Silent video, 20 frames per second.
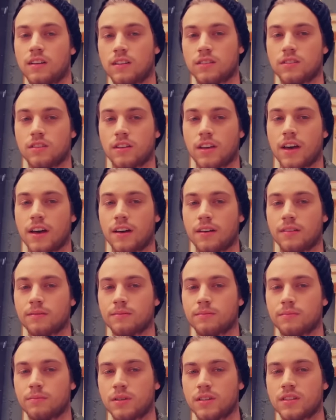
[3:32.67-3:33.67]
so yeah,
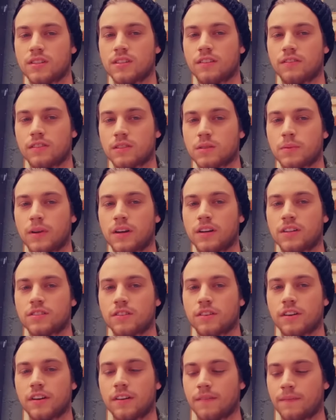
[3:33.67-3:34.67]
pretty
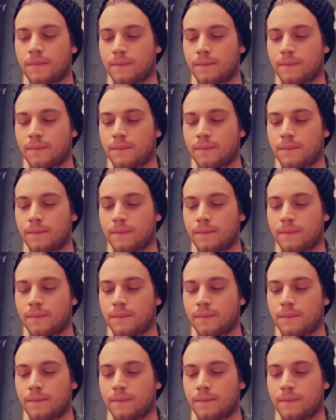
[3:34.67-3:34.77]
self-explanatory.